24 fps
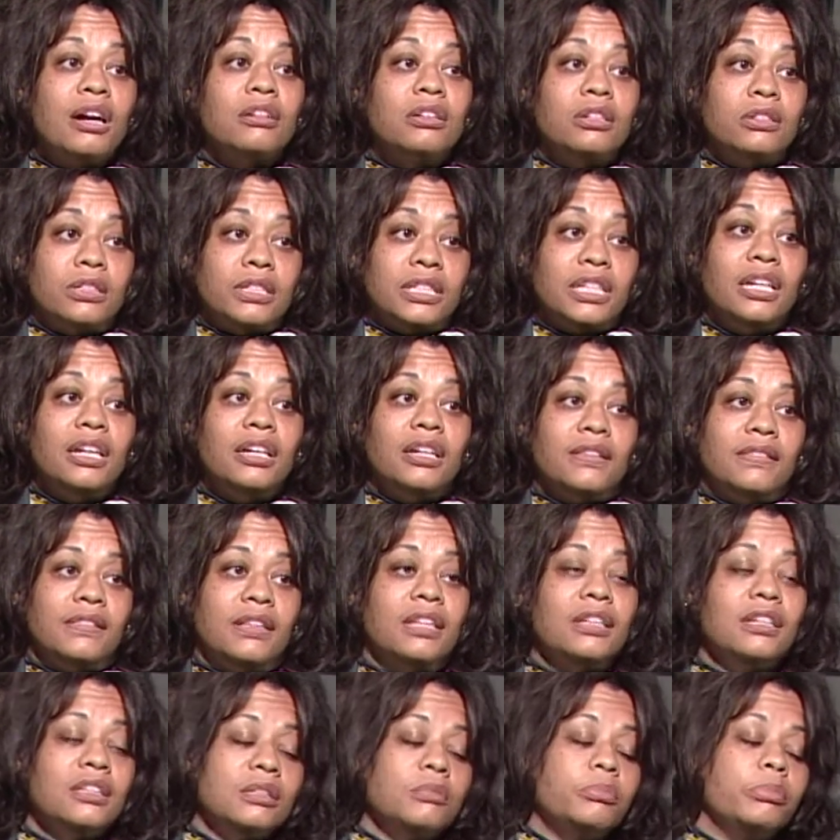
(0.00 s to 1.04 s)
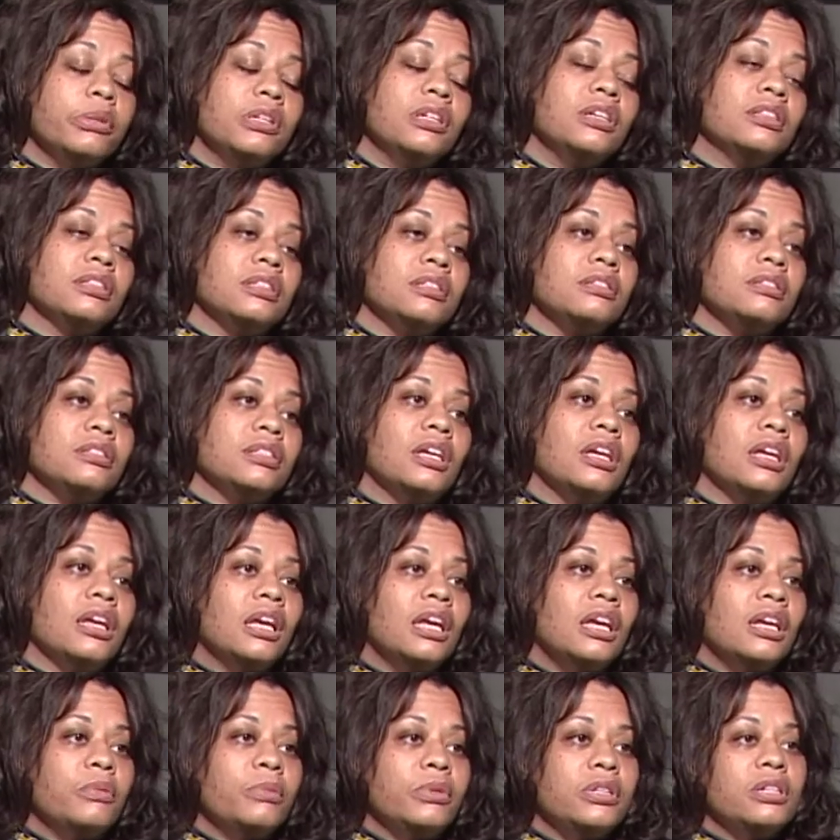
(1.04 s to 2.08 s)
trial court. Yeah, they can appeal and
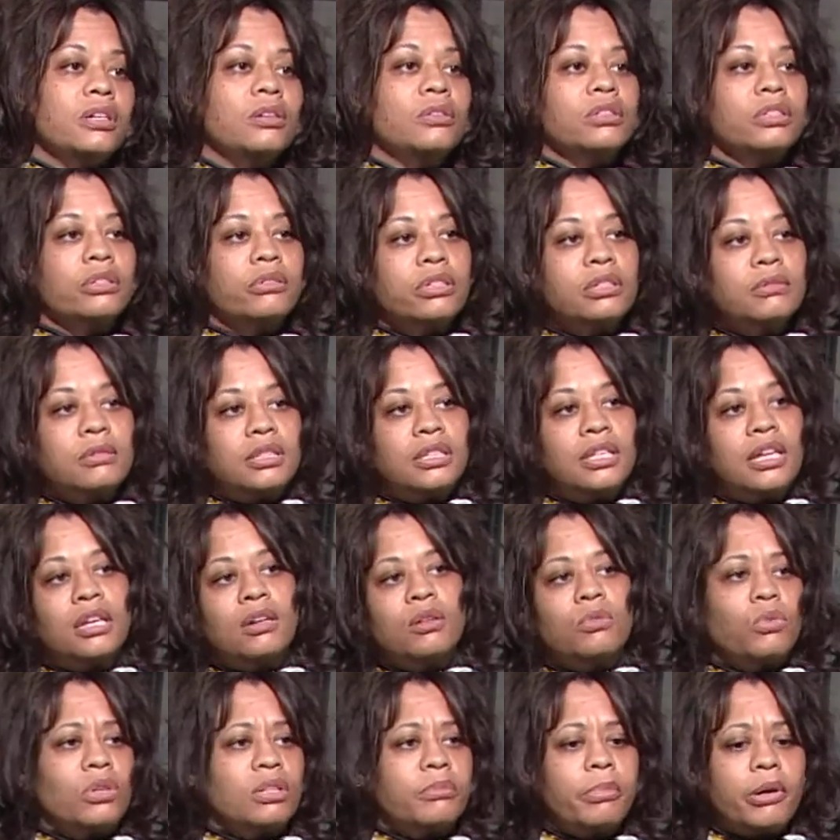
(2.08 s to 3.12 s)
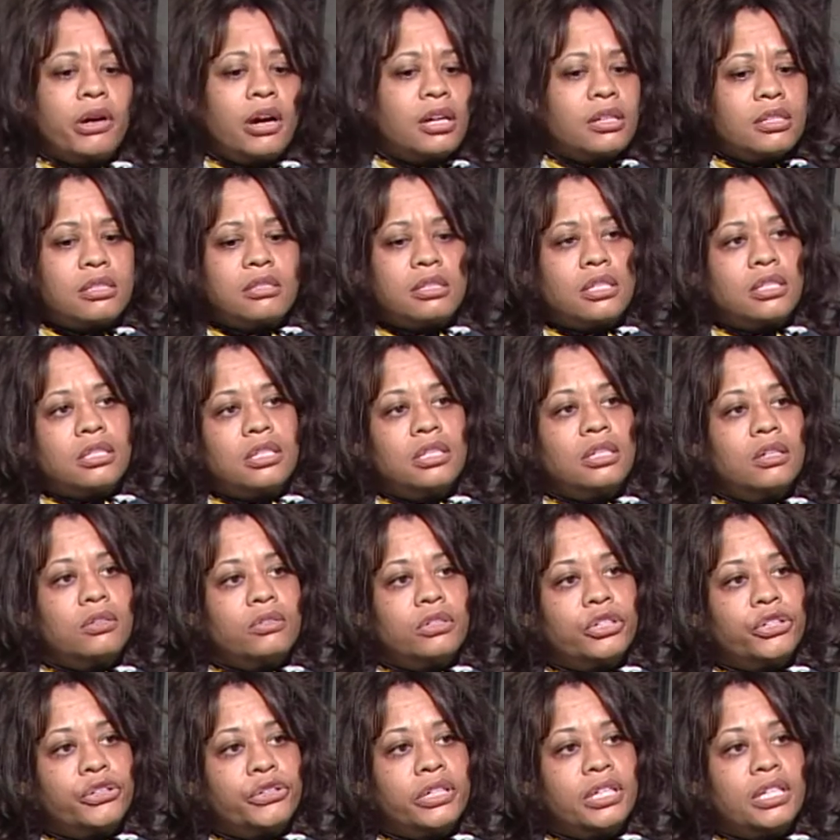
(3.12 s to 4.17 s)
say, hey, we don't agree with that, or one party says they
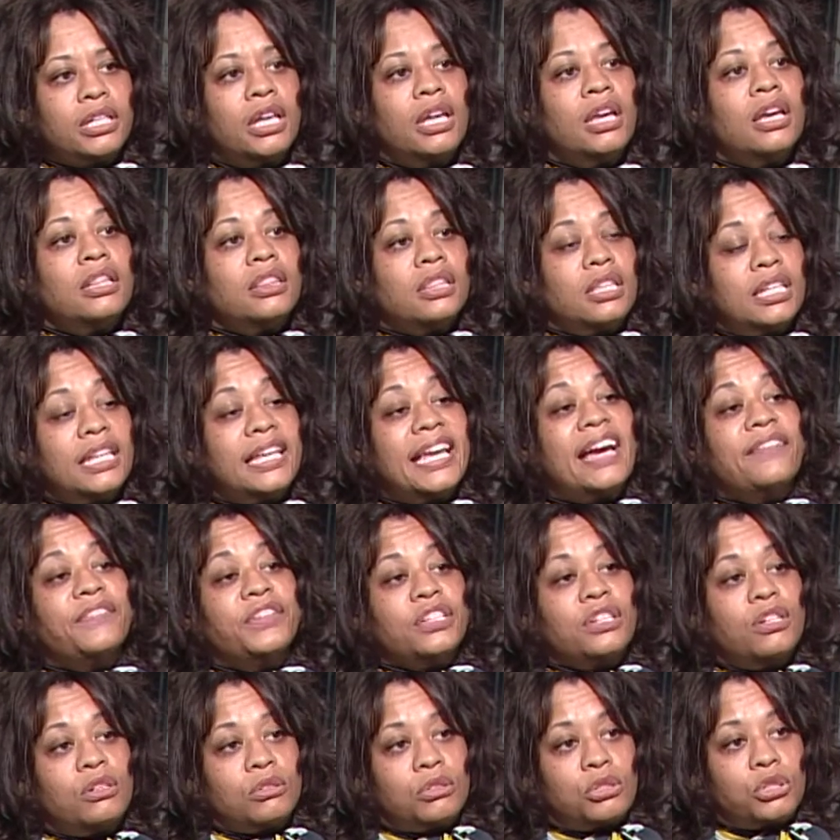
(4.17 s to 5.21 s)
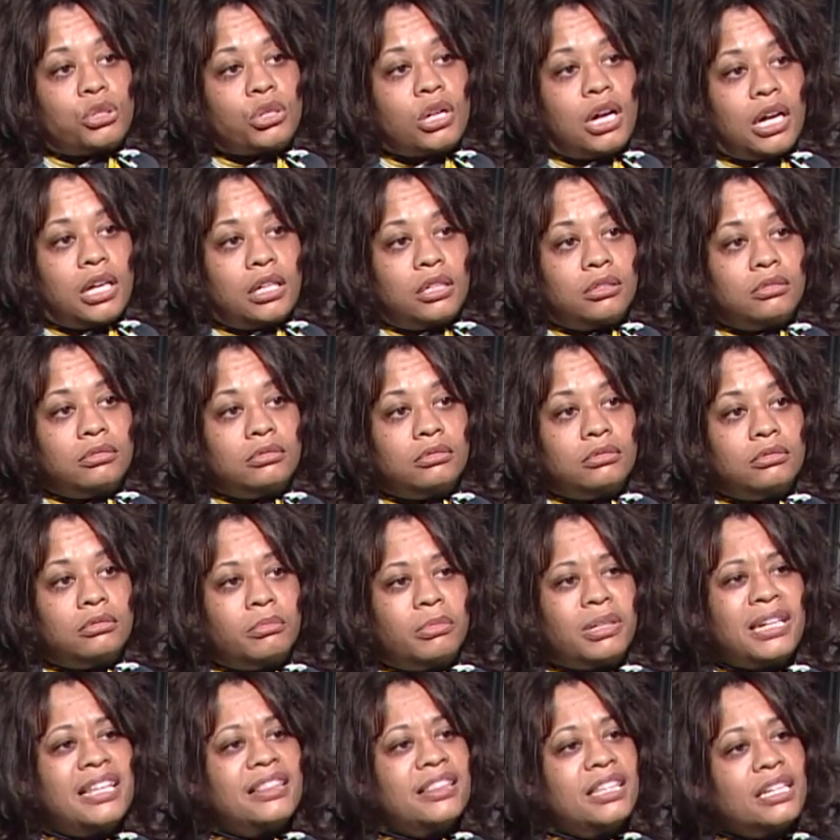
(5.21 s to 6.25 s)
don't agree, then they have to go to trial.
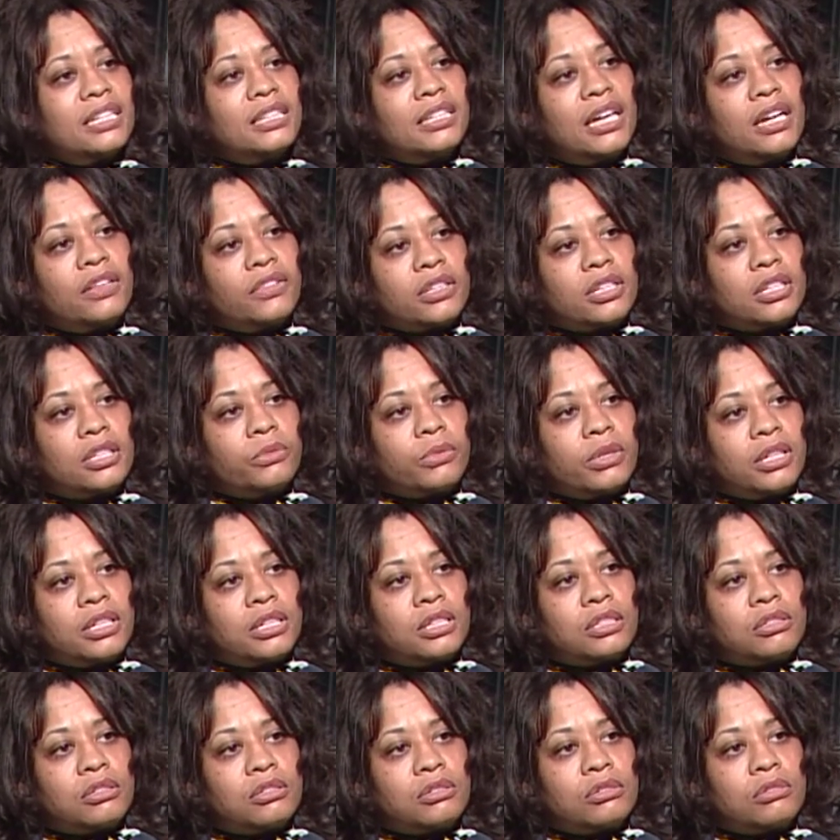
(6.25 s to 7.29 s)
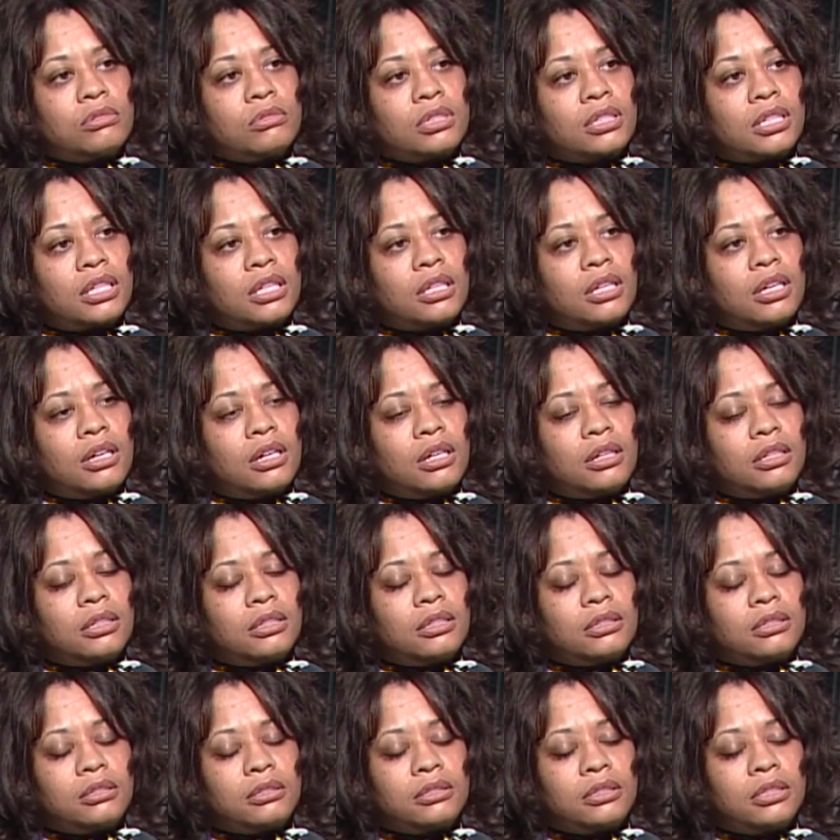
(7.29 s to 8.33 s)
But I think now they're getting ready to institute
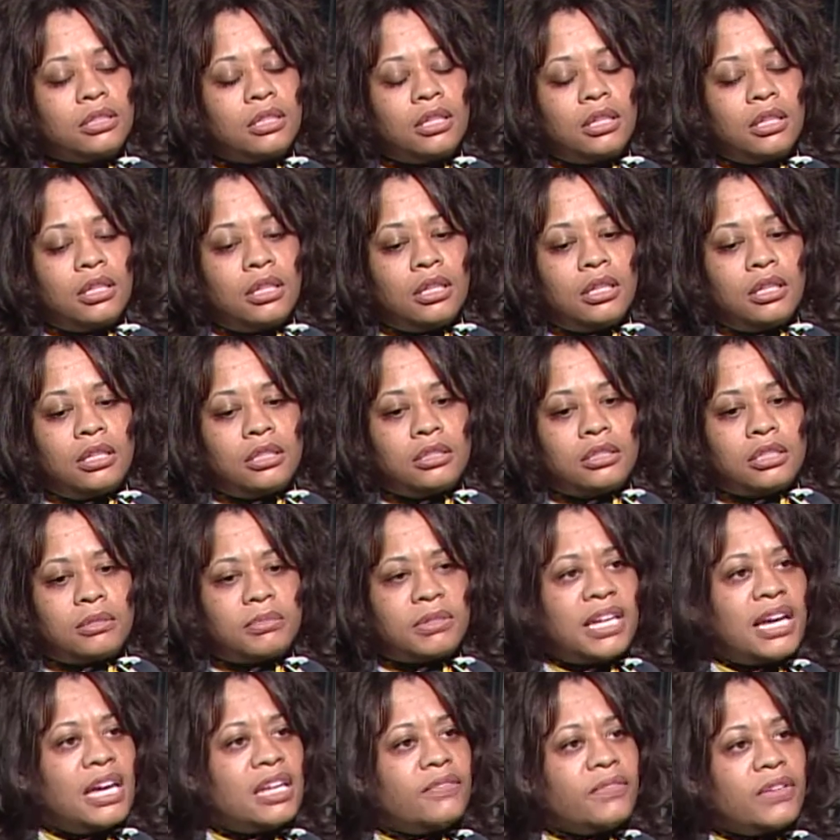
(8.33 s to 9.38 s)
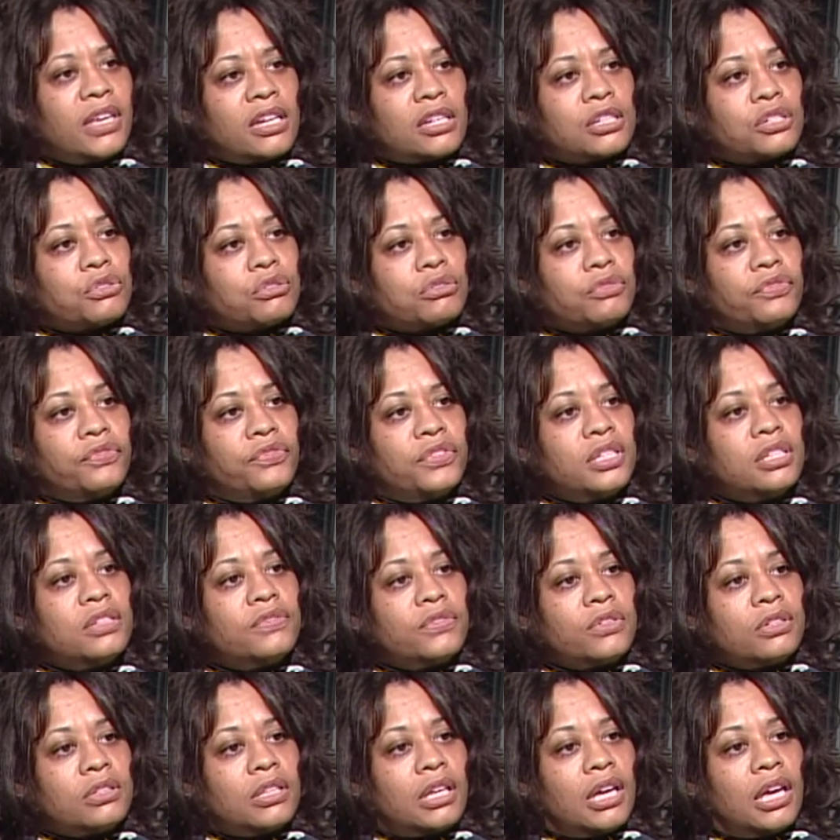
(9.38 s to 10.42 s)
some kind of extra
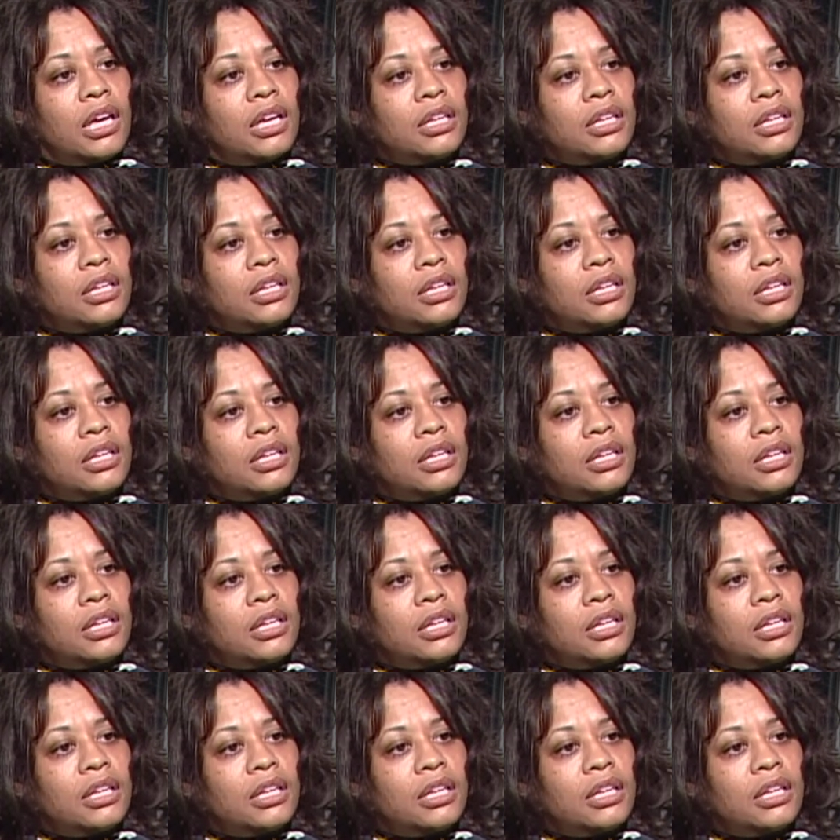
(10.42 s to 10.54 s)
fee for